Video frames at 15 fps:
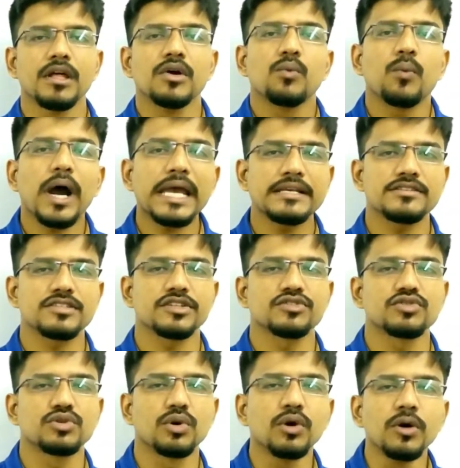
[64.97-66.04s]
Why is it
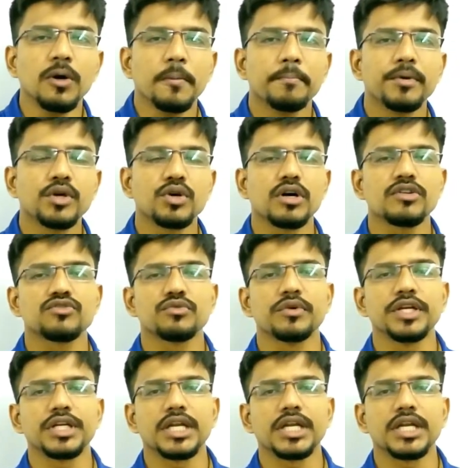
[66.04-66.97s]
so? Because we